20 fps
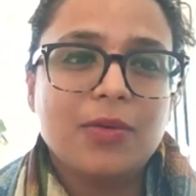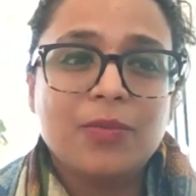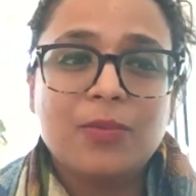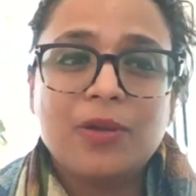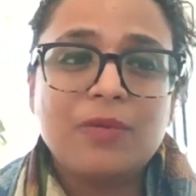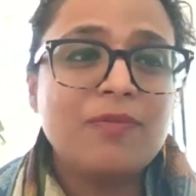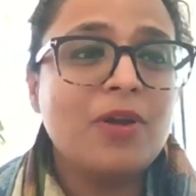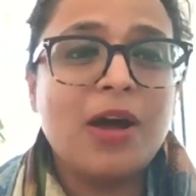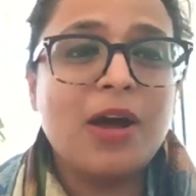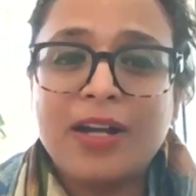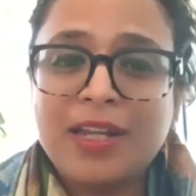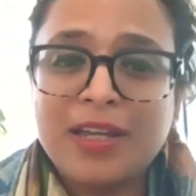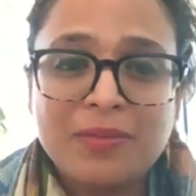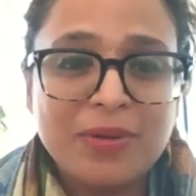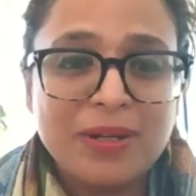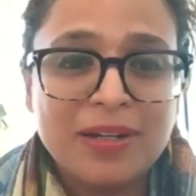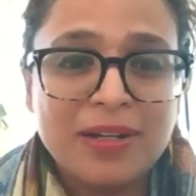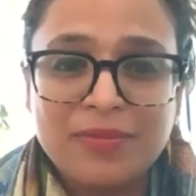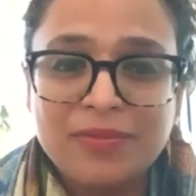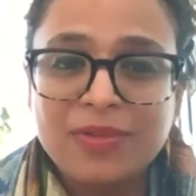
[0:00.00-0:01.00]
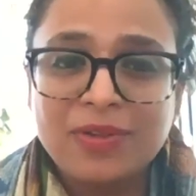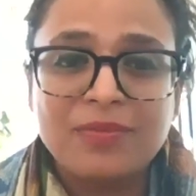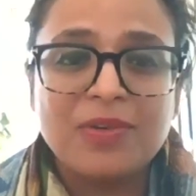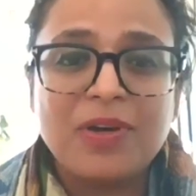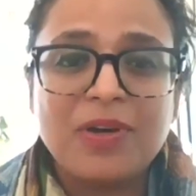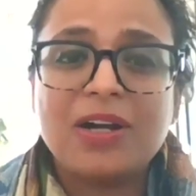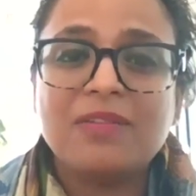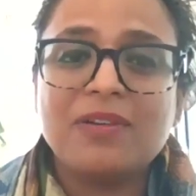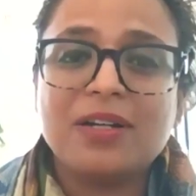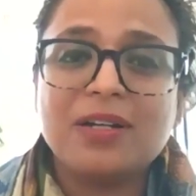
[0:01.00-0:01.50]
we've
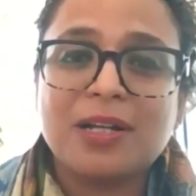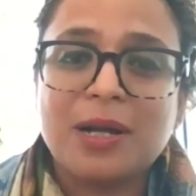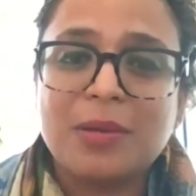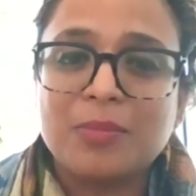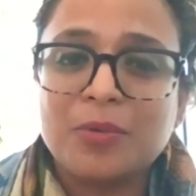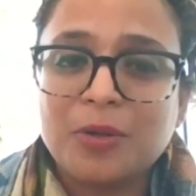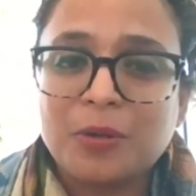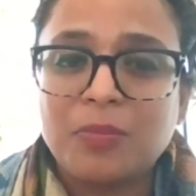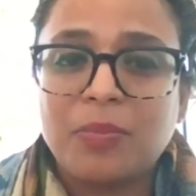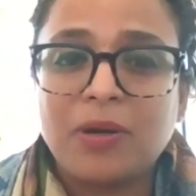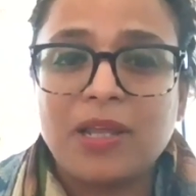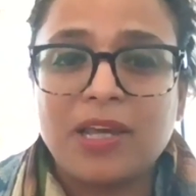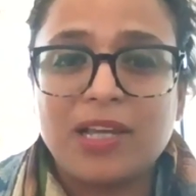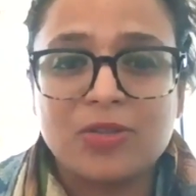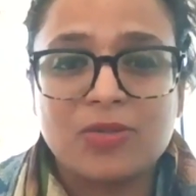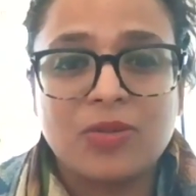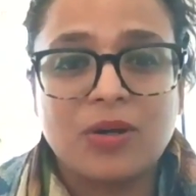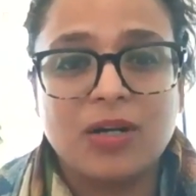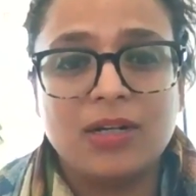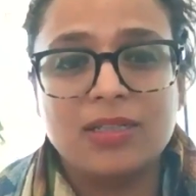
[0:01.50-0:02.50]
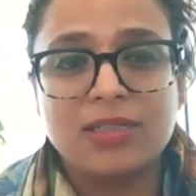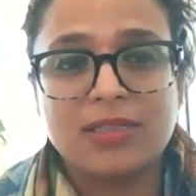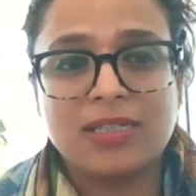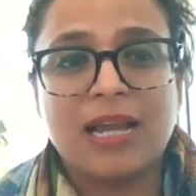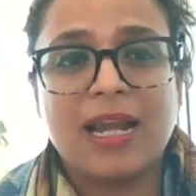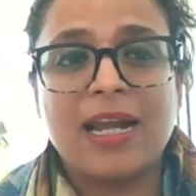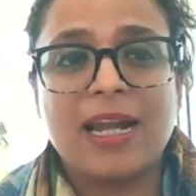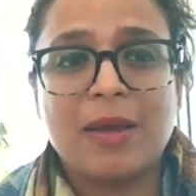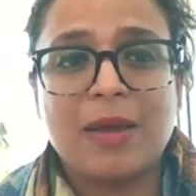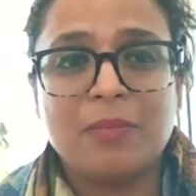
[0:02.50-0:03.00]
not even come to a place to
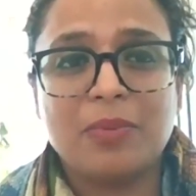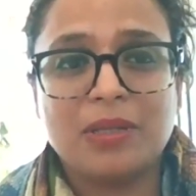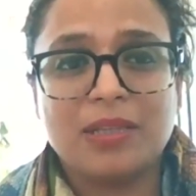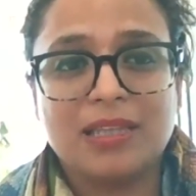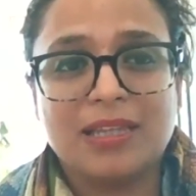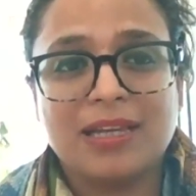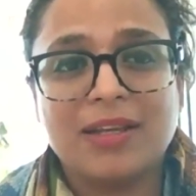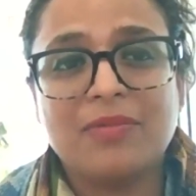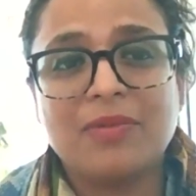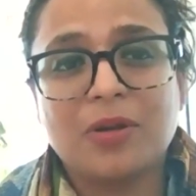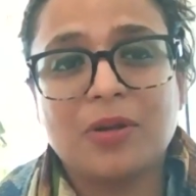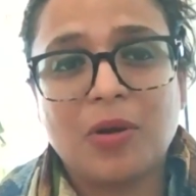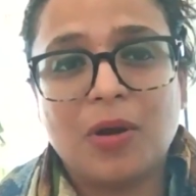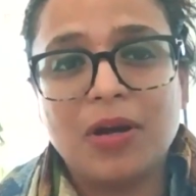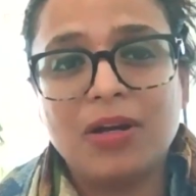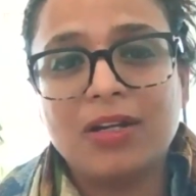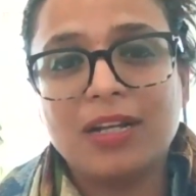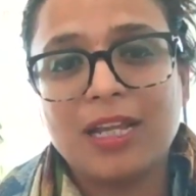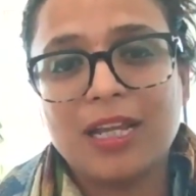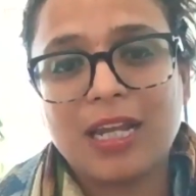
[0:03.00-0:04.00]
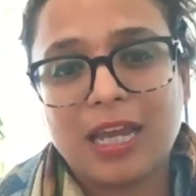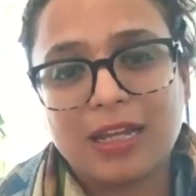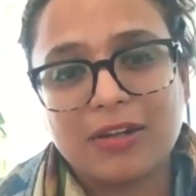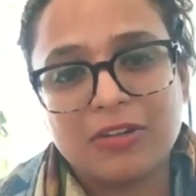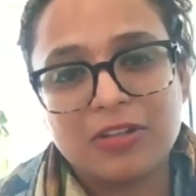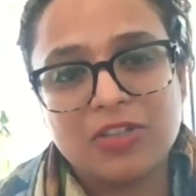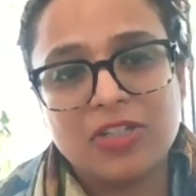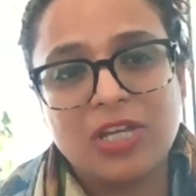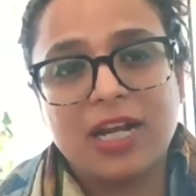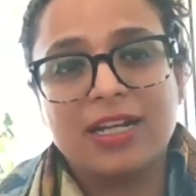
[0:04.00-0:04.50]
understand empathy, and we're already like
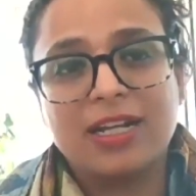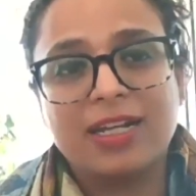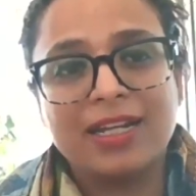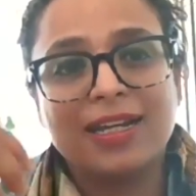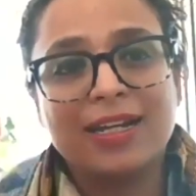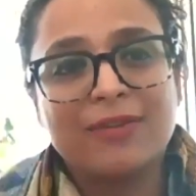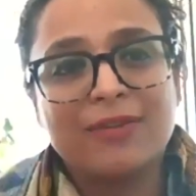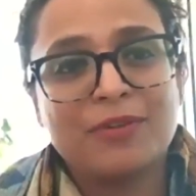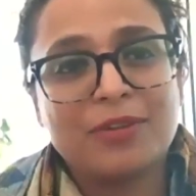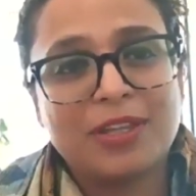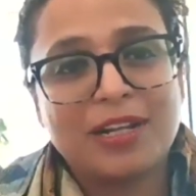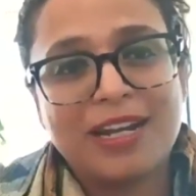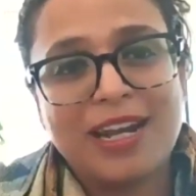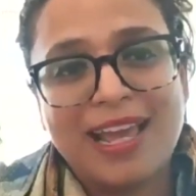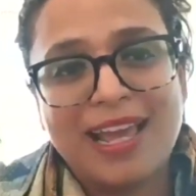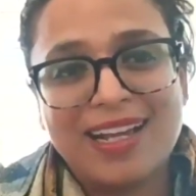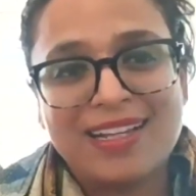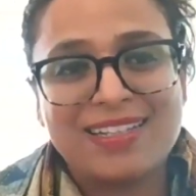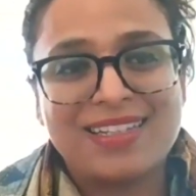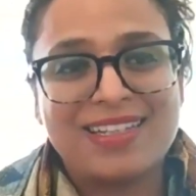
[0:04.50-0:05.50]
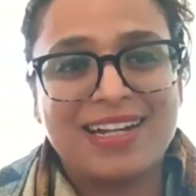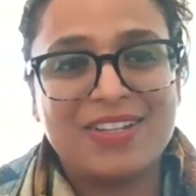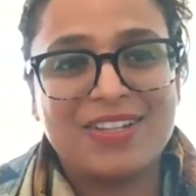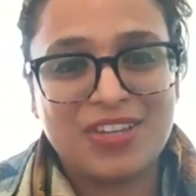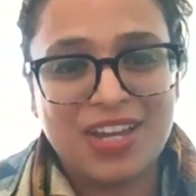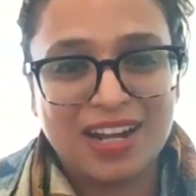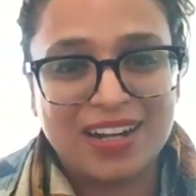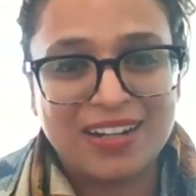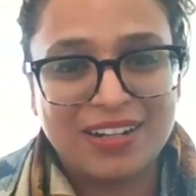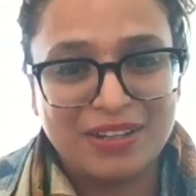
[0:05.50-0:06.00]
rejecting it for the next
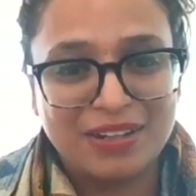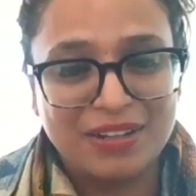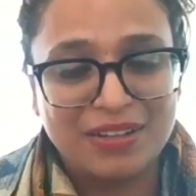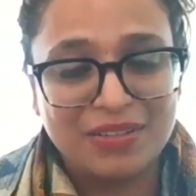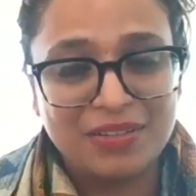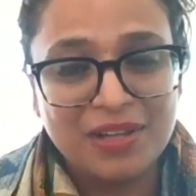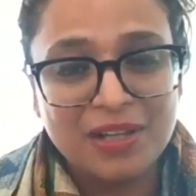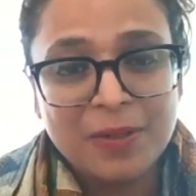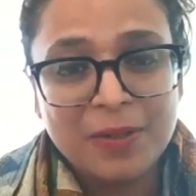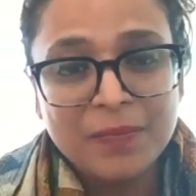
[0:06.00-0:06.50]
adjective.